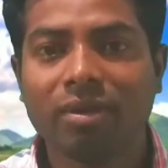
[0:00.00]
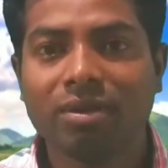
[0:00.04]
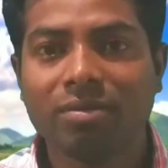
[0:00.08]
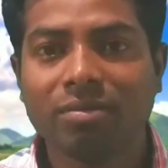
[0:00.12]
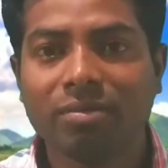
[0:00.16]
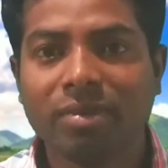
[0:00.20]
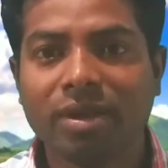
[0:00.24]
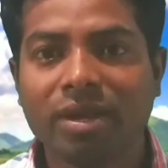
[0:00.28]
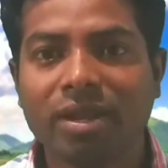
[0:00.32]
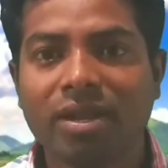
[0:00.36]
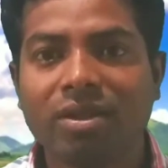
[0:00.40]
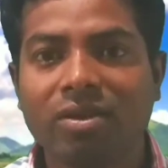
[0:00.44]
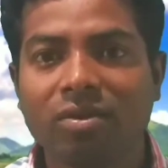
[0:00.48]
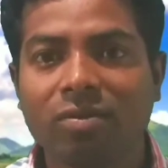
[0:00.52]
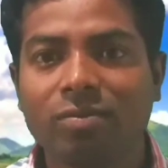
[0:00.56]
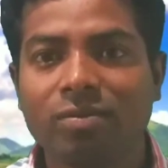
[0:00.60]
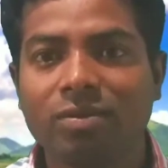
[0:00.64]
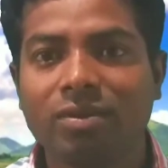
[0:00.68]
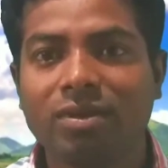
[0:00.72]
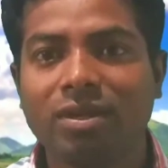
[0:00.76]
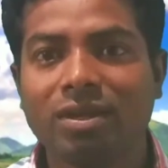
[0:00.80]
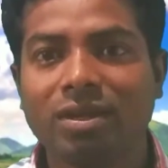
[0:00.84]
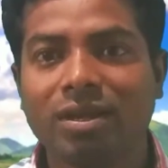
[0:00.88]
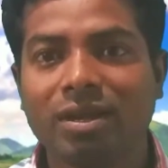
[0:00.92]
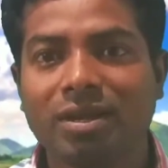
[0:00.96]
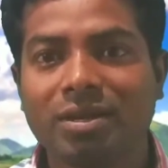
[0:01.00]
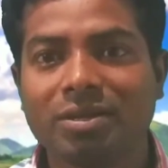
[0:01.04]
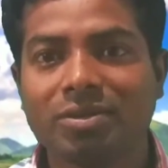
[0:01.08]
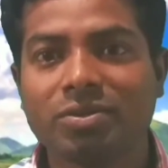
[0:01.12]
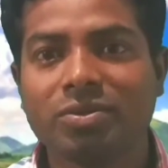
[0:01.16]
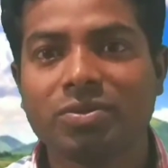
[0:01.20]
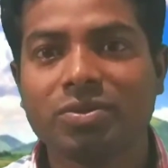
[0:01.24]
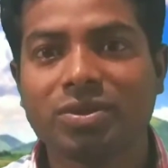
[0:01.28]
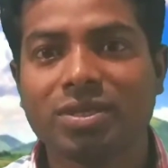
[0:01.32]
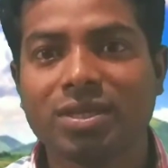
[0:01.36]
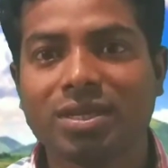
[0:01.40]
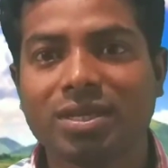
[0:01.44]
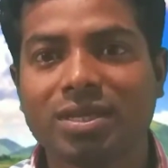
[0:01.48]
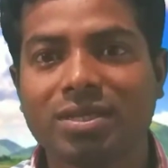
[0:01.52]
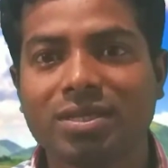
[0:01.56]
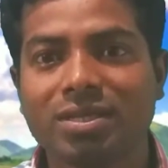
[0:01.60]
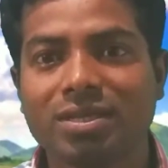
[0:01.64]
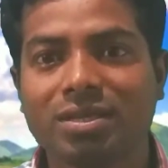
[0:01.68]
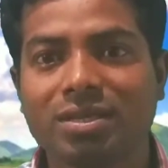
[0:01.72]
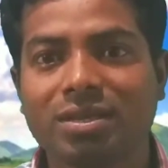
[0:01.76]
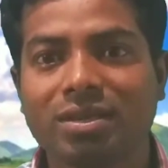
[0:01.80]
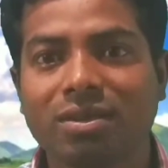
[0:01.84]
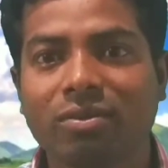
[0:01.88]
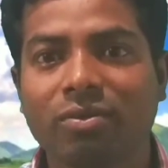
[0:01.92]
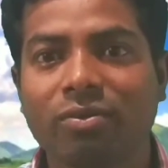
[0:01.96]
many of the resources
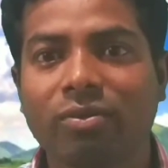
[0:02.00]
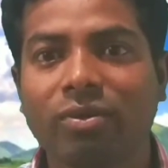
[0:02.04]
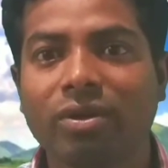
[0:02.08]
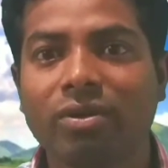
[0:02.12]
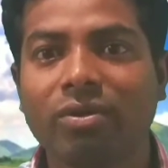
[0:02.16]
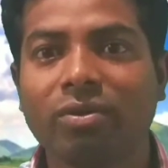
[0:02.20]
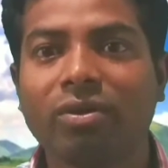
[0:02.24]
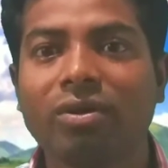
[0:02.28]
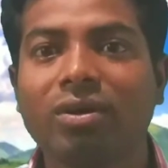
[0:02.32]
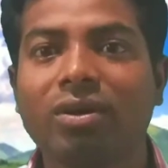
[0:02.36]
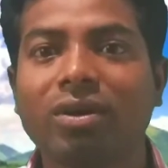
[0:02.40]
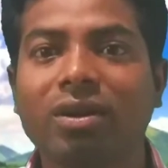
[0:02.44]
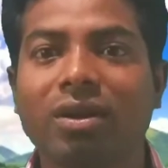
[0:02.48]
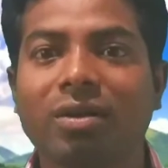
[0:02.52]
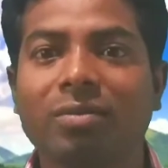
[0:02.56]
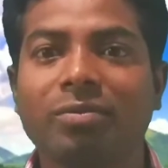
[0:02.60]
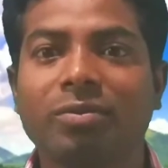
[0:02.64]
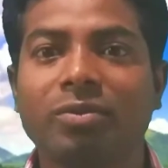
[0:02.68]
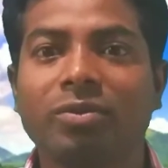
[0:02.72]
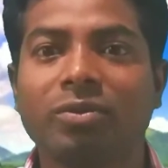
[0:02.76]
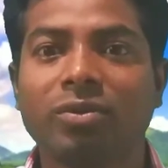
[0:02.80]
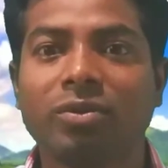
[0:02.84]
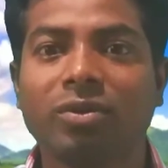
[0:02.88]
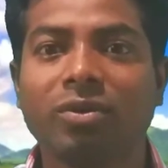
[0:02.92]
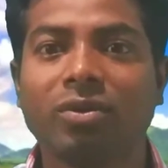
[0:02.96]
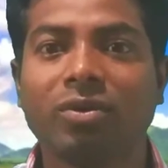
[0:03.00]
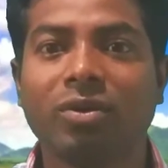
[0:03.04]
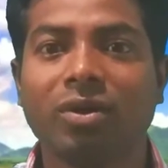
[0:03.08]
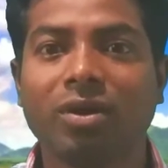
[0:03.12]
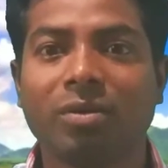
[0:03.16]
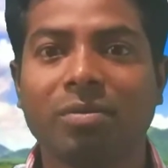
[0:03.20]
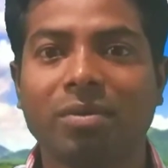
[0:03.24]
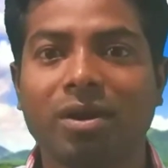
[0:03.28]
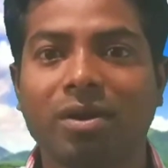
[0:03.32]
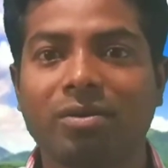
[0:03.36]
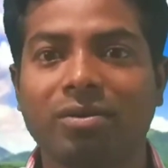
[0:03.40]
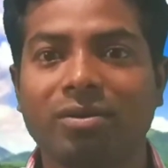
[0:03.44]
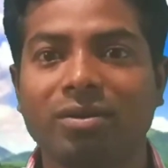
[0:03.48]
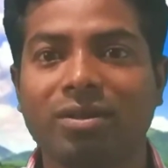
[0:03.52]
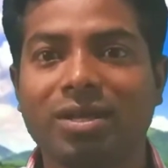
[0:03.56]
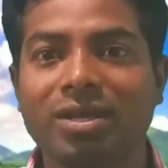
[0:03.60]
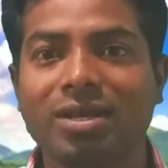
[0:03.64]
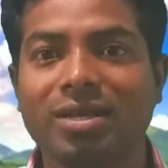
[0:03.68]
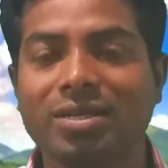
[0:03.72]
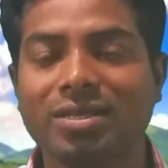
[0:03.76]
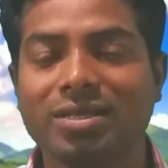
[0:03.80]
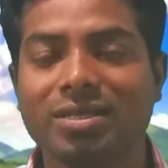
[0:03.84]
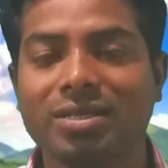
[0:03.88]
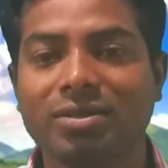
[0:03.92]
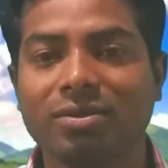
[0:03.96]
we don't come to know about
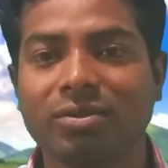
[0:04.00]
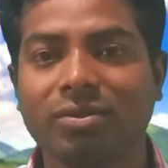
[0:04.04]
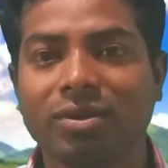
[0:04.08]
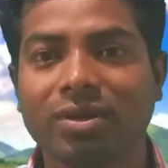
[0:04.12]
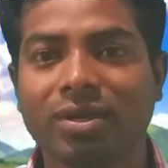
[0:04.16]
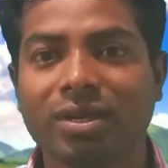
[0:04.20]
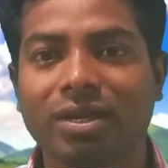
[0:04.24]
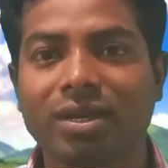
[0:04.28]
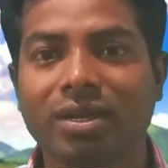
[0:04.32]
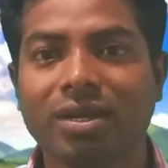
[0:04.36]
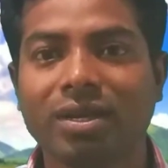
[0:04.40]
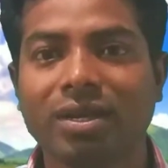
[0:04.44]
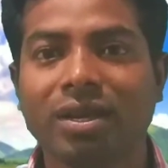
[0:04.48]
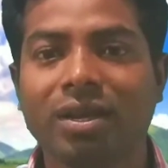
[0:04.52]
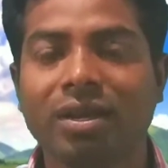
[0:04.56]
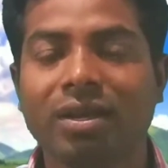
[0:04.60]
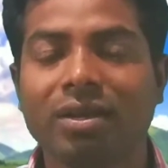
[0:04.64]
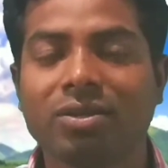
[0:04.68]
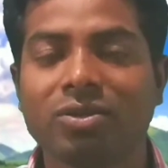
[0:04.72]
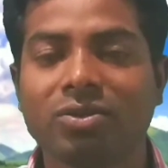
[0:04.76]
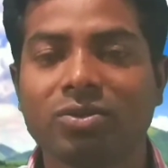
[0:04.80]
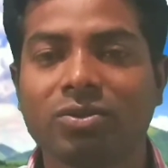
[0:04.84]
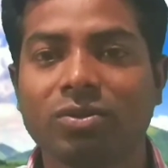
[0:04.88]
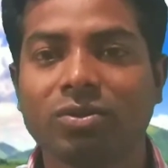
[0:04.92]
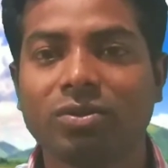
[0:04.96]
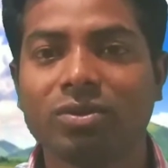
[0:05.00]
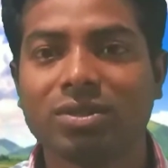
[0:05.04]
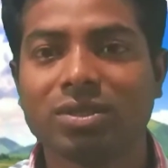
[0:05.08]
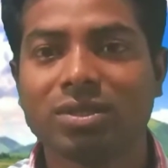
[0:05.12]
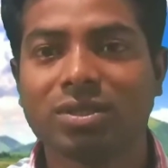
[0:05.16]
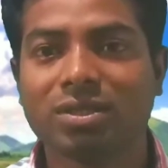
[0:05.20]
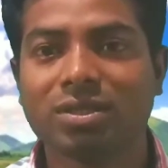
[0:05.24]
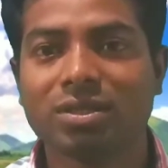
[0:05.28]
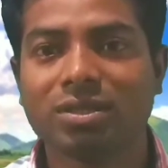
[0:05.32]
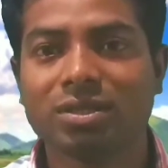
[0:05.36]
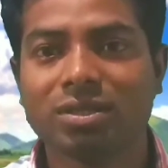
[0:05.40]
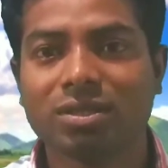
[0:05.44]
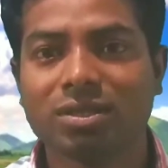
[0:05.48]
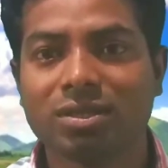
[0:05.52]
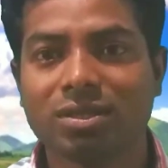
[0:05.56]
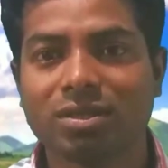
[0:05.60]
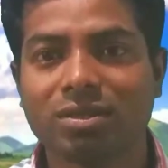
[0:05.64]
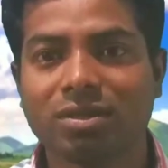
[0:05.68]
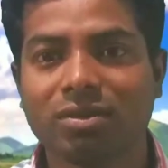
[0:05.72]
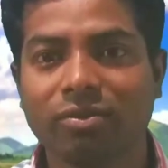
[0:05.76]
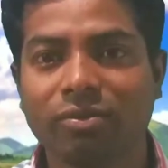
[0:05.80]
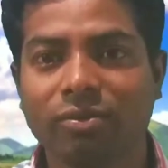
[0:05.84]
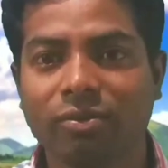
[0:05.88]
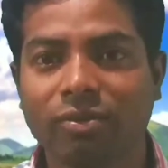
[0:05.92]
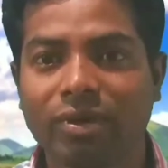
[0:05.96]
these. Okay, so
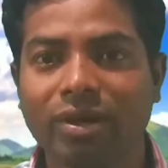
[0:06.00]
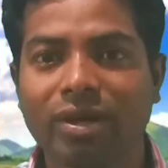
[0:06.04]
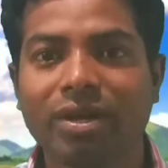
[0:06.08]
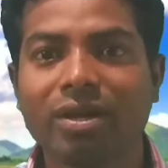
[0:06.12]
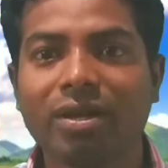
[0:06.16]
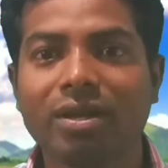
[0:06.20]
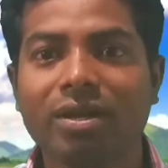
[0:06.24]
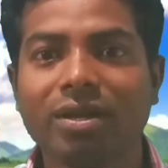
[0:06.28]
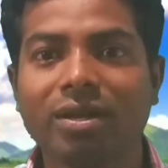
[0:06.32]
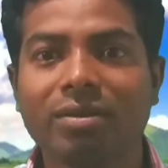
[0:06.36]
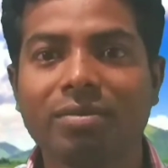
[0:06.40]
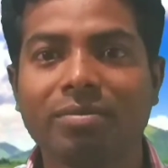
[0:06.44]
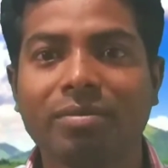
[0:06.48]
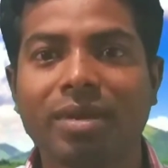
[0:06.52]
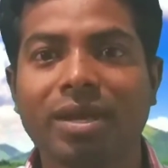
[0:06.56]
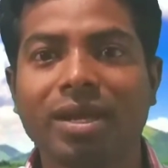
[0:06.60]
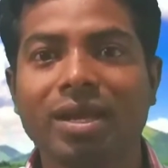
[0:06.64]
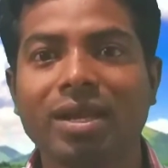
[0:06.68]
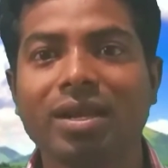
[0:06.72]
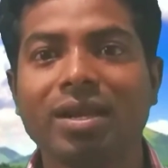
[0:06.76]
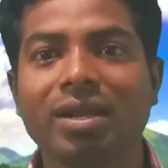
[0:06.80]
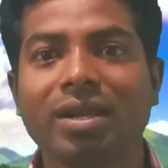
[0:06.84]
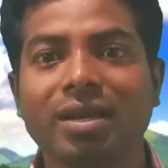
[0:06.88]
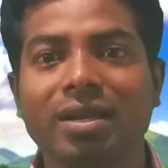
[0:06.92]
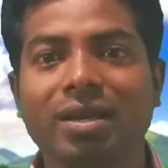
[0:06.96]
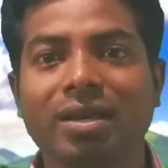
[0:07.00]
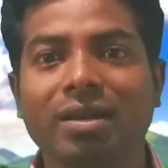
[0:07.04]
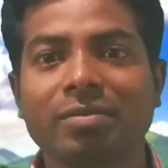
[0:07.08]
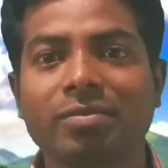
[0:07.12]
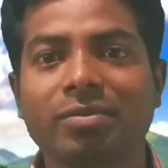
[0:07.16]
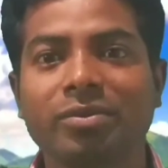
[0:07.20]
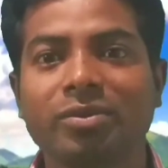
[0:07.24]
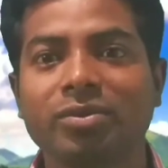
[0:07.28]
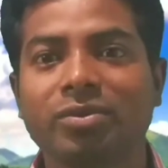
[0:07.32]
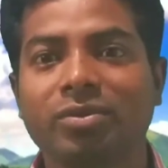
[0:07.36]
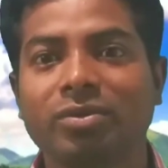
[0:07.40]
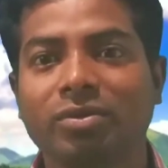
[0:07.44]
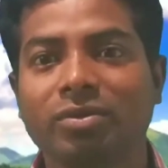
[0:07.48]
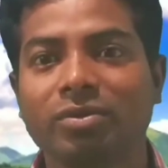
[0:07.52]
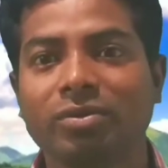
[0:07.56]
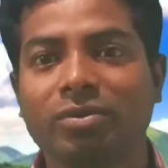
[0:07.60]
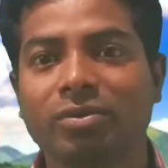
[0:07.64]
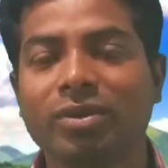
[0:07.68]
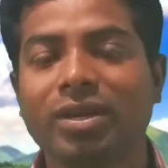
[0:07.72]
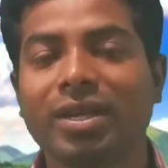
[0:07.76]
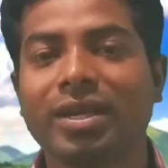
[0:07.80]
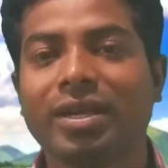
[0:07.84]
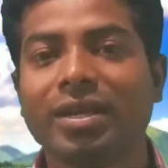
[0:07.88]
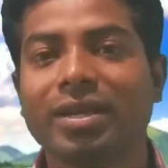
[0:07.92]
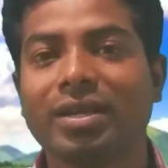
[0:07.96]
we mainly come to know
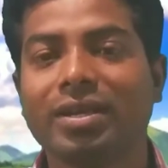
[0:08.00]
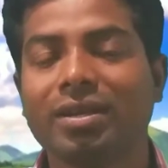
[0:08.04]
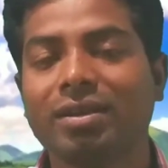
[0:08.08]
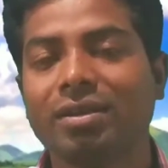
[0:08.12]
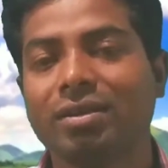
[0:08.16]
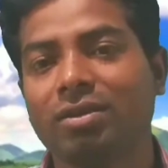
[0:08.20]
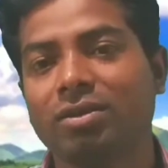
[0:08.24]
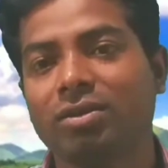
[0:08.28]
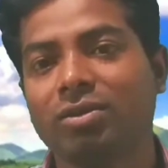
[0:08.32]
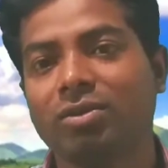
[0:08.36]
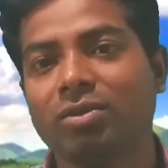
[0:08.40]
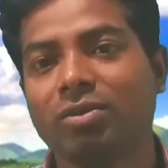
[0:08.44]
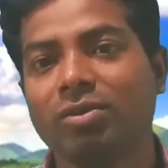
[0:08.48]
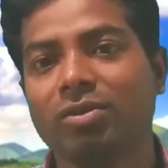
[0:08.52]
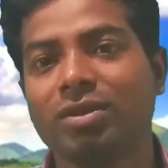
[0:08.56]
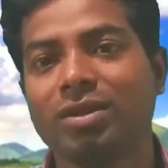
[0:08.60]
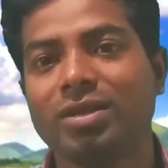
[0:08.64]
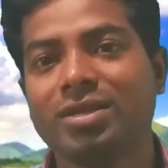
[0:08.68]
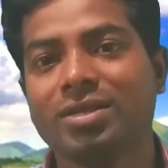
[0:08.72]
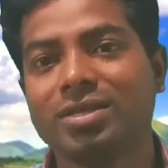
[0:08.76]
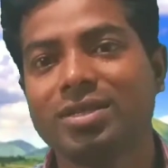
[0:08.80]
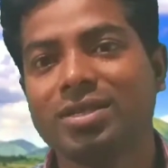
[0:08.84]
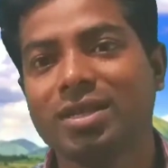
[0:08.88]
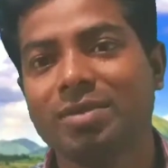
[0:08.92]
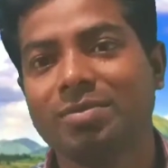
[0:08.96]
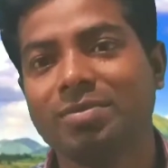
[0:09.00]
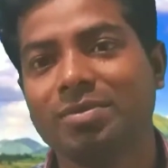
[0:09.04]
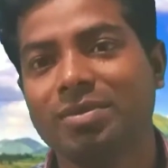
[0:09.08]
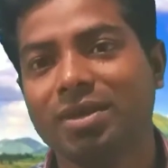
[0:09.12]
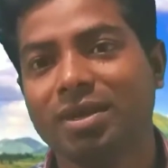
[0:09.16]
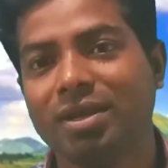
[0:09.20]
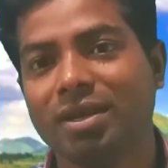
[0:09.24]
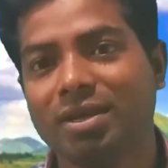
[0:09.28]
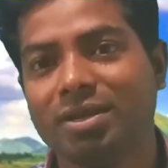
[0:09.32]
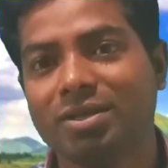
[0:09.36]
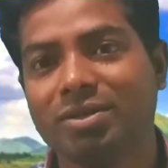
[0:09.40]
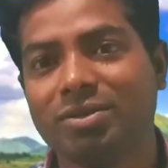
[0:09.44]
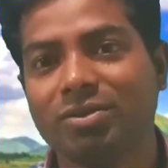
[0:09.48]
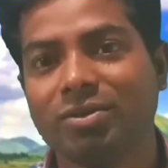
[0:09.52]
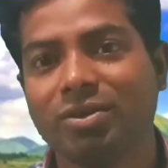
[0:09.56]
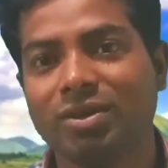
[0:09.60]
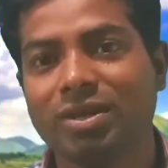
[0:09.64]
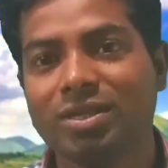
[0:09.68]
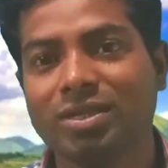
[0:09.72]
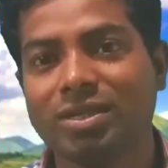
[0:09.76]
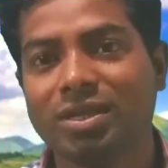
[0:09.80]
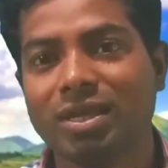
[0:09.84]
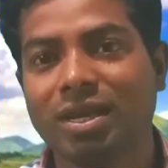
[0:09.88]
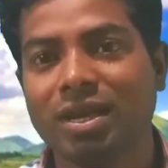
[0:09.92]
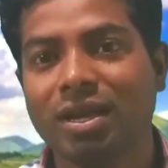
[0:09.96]
today through this chapter,
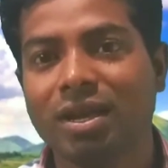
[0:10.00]
students.